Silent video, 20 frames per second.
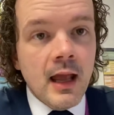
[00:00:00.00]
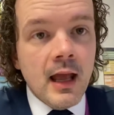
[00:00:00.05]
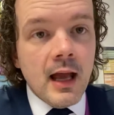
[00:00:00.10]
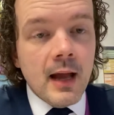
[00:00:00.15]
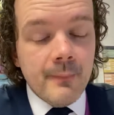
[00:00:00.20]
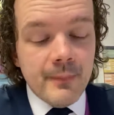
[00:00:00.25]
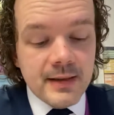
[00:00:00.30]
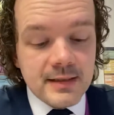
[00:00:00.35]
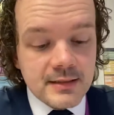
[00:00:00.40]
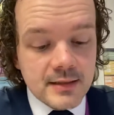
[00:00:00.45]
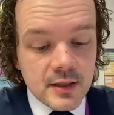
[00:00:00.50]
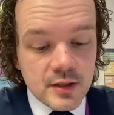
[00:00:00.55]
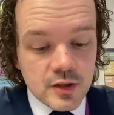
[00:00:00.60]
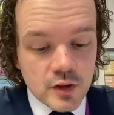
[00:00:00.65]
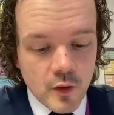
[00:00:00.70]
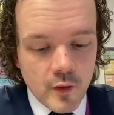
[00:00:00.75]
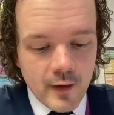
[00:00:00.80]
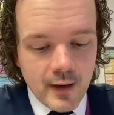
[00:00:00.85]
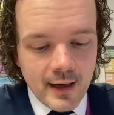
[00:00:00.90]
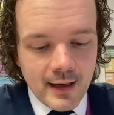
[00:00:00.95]
A business
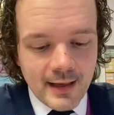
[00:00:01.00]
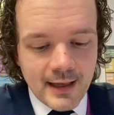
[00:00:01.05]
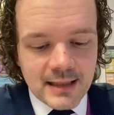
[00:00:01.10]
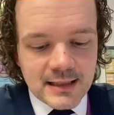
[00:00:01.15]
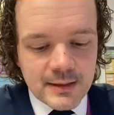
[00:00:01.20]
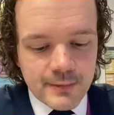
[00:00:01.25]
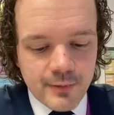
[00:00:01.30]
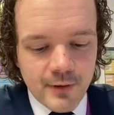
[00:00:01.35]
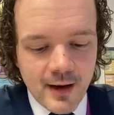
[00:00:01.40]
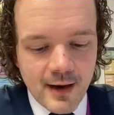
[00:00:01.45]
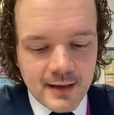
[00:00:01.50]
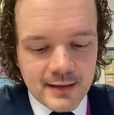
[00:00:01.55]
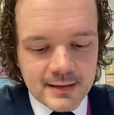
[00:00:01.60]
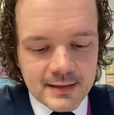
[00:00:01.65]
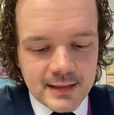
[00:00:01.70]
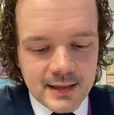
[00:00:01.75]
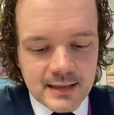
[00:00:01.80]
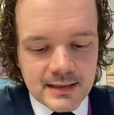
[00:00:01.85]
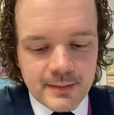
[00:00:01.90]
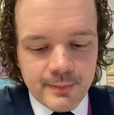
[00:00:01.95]
or an enterprise
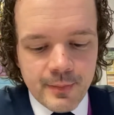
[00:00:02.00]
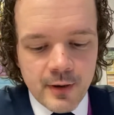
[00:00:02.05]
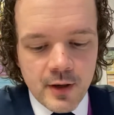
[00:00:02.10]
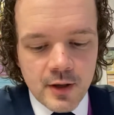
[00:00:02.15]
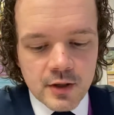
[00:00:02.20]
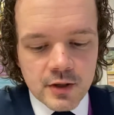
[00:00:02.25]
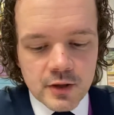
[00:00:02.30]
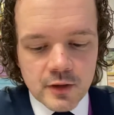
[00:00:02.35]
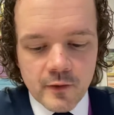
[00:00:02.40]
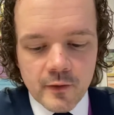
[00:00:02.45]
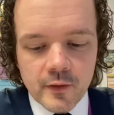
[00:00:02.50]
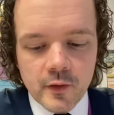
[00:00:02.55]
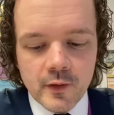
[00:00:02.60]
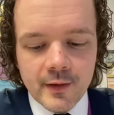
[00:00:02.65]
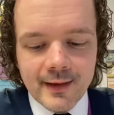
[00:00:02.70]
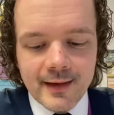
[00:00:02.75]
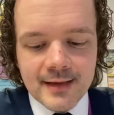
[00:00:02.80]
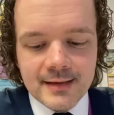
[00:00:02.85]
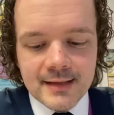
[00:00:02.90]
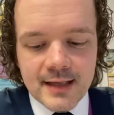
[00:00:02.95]
is a person or an
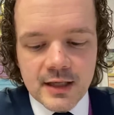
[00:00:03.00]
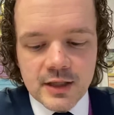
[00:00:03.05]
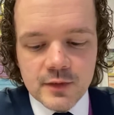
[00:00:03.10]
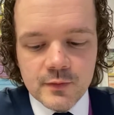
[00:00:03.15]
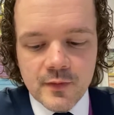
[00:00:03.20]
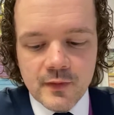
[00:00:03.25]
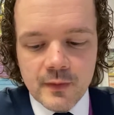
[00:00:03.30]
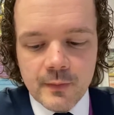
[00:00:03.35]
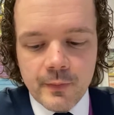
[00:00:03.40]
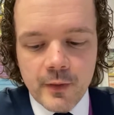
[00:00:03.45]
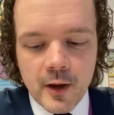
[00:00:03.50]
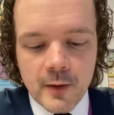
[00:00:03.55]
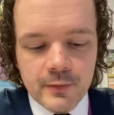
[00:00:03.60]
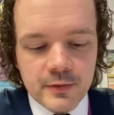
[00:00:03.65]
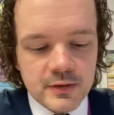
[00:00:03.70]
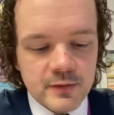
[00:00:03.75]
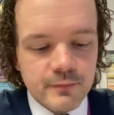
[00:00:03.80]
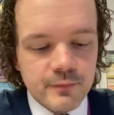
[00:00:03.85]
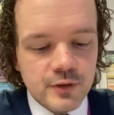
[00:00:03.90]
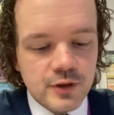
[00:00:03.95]
organisation with the
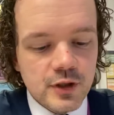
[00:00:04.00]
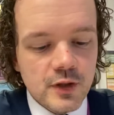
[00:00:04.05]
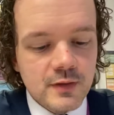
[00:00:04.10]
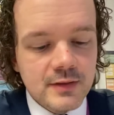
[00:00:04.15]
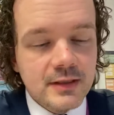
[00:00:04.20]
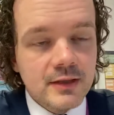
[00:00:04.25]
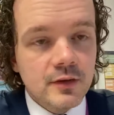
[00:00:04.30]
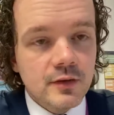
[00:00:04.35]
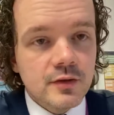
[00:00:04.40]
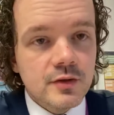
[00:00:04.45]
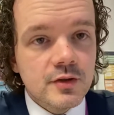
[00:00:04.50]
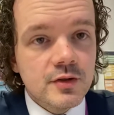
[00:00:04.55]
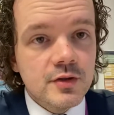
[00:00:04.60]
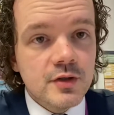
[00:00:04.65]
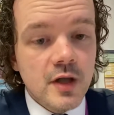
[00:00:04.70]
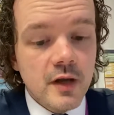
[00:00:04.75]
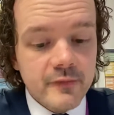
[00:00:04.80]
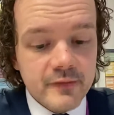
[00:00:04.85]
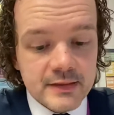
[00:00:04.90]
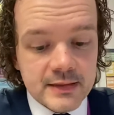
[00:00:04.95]
purpose of producing goods and
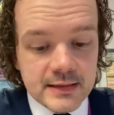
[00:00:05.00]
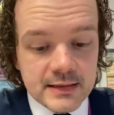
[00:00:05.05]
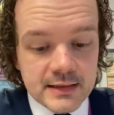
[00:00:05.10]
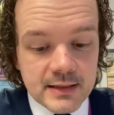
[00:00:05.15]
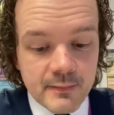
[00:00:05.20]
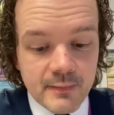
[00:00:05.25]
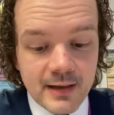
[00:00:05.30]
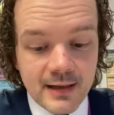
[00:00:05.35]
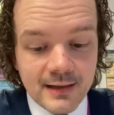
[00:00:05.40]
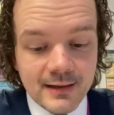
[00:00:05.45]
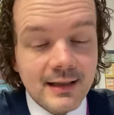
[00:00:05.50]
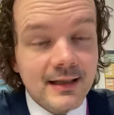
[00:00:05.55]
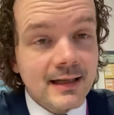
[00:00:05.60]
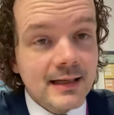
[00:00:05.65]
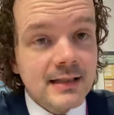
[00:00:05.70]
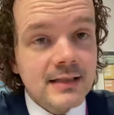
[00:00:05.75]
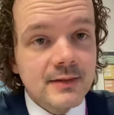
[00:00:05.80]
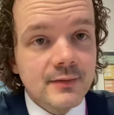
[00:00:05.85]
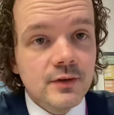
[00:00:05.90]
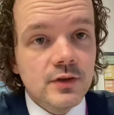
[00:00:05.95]
services to meet the
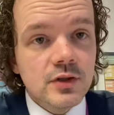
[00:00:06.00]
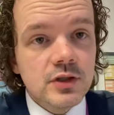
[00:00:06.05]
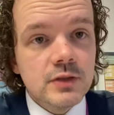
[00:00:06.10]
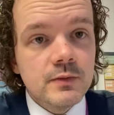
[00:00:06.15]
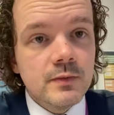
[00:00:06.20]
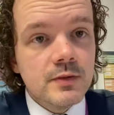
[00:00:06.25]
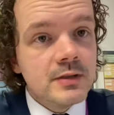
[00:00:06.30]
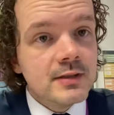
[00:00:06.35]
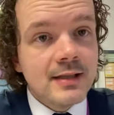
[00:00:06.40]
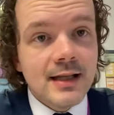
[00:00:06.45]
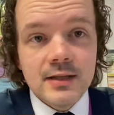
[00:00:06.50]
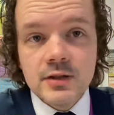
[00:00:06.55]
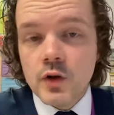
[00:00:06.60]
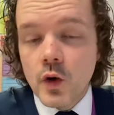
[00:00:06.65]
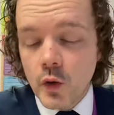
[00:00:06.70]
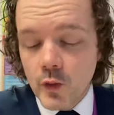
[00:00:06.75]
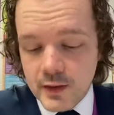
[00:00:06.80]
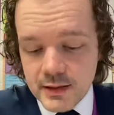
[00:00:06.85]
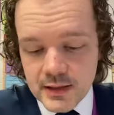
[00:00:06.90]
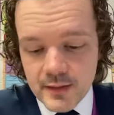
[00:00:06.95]
needs of customers. That's
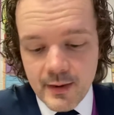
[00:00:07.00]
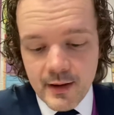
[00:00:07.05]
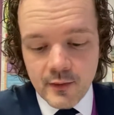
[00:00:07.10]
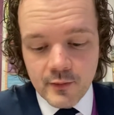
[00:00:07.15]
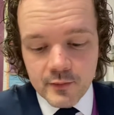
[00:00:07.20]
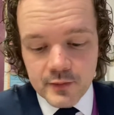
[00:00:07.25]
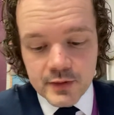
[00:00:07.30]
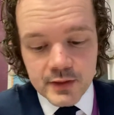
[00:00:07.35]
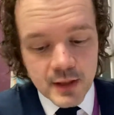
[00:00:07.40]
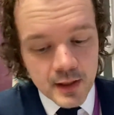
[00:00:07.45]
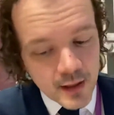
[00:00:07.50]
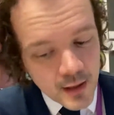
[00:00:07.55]
all it's about.